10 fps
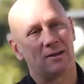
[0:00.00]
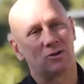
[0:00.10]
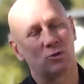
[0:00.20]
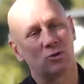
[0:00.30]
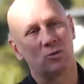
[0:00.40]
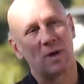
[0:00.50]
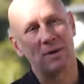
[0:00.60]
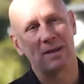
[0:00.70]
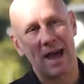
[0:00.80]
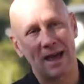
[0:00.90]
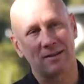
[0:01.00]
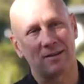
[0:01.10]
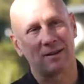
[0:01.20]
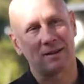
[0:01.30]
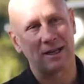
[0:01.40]
So maybe that
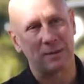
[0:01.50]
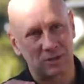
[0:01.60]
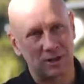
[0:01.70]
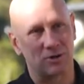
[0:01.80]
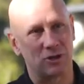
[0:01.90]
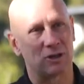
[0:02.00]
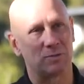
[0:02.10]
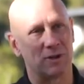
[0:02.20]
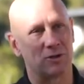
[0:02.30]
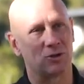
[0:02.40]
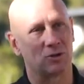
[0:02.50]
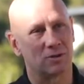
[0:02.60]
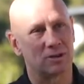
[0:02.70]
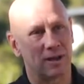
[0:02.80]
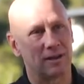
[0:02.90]
keeps the energy expenditure
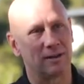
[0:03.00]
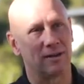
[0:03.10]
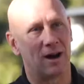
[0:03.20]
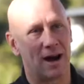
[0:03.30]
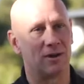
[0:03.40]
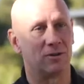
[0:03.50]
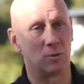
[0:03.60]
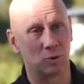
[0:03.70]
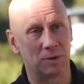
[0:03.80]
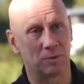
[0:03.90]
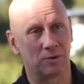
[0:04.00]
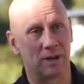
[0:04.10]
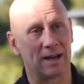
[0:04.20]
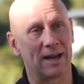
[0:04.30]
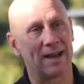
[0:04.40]
slightly higher than most people
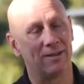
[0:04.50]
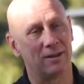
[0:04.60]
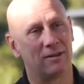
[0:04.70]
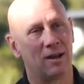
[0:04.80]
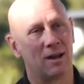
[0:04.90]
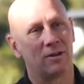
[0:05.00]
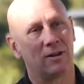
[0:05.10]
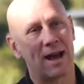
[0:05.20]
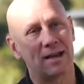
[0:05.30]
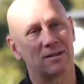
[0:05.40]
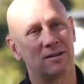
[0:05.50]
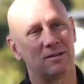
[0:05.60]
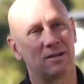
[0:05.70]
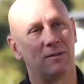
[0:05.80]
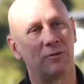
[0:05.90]
think. And then the last
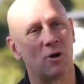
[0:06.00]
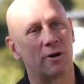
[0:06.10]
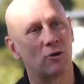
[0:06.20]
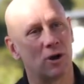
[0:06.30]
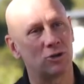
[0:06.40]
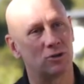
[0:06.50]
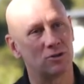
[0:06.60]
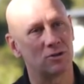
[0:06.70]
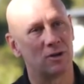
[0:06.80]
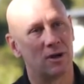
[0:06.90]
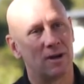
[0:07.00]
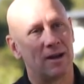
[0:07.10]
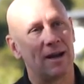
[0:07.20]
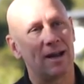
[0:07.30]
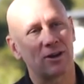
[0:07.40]
is, if they're on crutches,
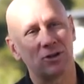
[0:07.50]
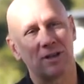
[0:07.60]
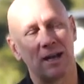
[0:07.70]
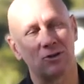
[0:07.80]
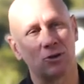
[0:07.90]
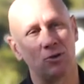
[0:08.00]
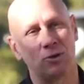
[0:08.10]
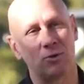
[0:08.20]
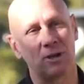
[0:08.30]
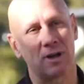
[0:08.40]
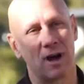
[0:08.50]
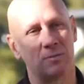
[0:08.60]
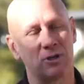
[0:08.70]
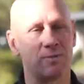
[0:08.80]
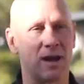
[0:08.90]
it actually takes 2 to 3
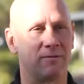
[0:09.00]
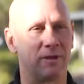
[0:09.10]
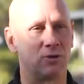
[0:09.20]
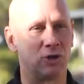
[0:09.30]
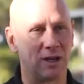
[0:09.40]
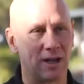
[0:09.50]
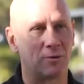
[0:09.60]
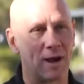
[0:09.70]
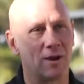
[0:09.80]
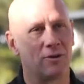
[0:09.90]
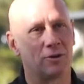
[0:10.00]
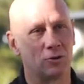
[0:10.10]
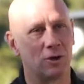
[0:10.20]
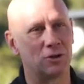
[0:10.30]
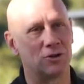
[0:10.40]
times the amount of energy to get around on
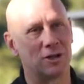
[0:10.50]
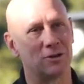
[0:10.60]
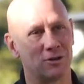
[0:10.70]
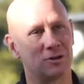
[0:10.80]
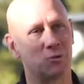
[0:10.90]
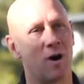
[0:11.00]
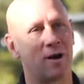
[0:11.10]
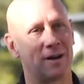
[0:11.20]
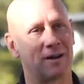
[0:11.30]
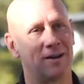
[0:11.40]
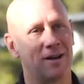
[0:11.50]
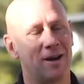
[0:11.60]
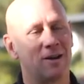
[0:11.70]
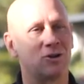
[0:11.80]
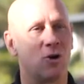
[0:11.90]
crutches as it does walking.
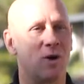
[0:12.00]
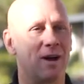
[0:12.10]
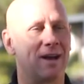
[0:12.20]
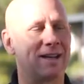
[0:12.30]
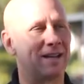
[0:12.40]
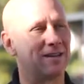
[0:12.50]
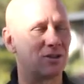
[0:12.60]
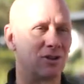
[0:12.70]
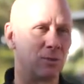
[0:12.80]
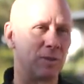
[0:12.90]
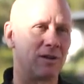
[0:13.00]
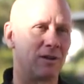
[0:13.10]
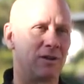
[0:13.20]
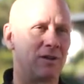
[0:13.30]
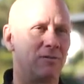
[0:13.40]
So again, it's going to depend
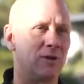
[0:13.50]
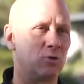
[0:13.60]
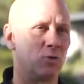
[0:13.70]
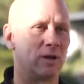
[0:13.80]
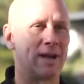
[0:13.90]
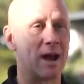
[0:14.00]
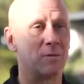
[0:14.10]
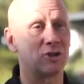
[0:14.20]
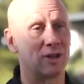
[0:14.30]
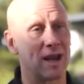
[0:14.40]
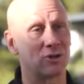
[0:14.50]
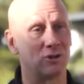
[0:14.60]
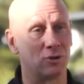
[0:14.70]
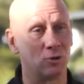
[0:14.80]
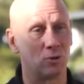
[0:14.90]
on the individual and how much they
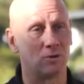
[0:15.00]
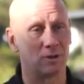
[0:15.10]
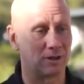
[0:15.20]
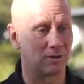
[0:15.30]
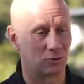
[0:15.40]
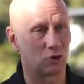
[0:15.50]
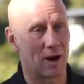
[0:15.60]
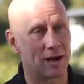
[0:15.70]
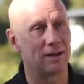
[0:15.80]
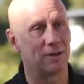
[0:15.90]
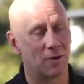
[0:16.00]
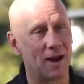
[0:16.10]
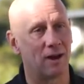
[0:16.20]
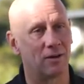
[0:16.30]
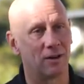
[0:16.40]
actually do mm-hmm. try to get
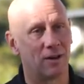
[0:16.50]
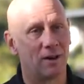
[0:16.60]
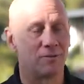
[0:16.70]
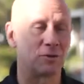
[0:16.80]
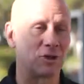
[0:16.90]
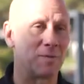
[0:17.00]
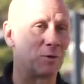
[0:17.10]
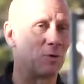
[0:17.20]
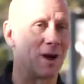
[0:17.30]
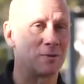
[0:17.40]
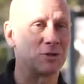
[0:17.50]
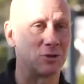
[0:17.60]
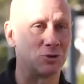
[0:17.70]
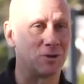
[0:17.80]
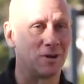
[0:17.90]
around. For example, when I was
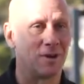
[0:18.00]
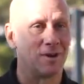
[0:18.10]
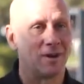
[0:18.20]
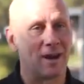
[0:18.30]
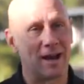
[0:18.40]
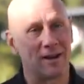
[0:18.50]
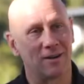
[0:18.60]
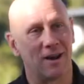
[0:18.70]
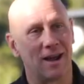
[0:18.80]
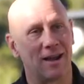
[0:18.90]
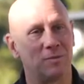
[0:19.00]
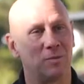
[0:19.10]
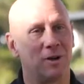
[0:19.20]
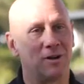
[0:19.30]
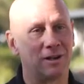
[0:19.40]
injured, I had
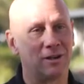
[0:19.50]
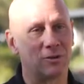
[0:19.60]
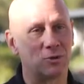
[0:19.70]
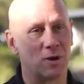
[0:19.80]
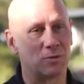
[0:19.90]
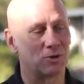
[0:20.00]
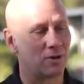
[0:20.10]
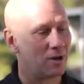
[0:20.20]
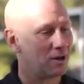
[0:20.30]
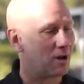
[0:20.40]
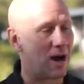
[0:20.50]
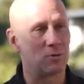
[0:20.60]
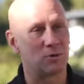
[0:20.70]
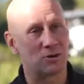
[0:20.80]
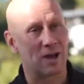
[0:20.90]
an Achilles rupture. I was